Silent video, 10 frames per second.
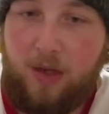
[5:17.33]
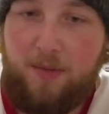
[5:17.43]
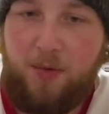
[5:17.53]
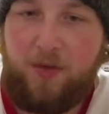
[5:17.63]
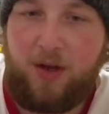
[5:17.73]

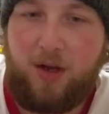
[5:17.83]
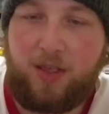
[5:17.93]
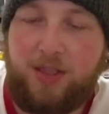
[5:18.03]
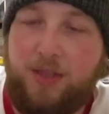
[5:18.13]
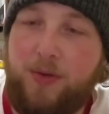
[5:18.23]
Moving
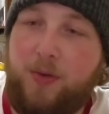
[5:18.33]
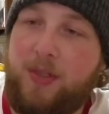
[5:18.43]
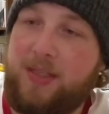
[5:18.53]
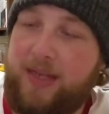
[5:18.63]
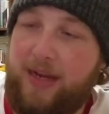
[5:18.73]
on to
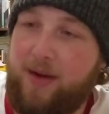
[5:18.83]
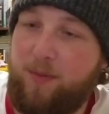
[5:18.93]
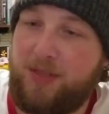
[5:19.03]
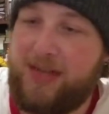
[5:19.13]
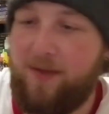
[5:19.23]
day
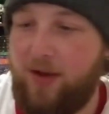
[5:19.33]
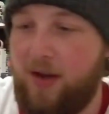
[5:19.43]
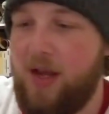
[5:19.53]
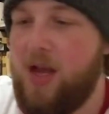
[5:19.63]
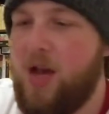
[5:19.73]
number 7,